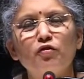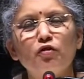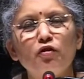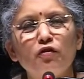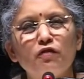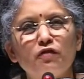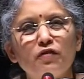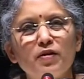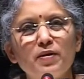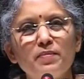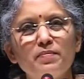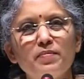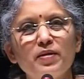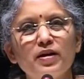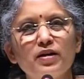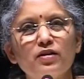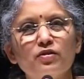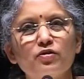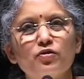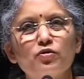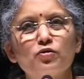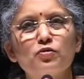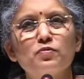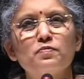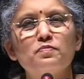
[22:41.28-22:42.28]

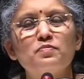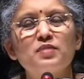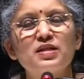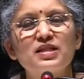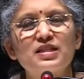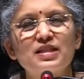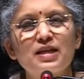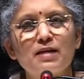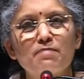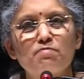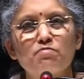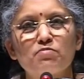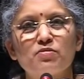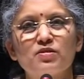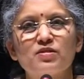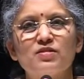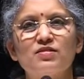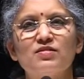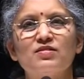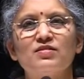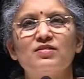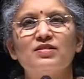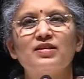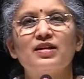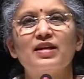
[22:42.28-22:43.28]
fulfillment through
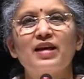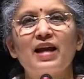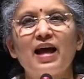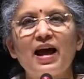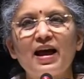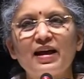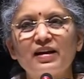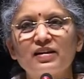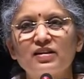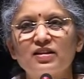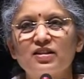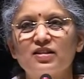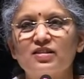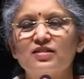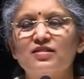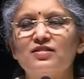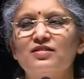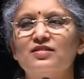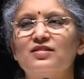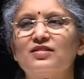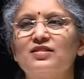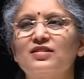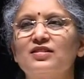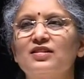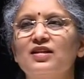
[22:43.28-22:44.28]
perceptions and
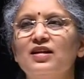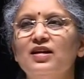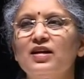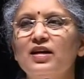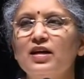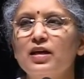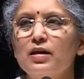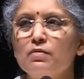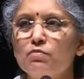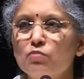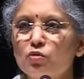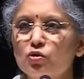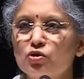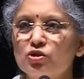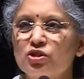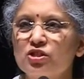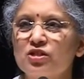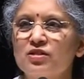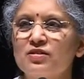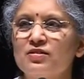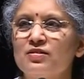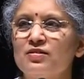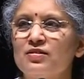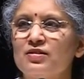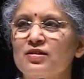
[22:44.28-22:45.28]
actions,
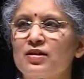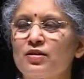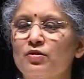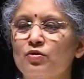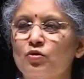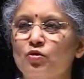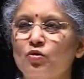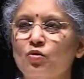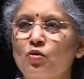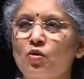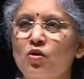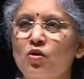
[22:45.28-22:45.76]
emotions and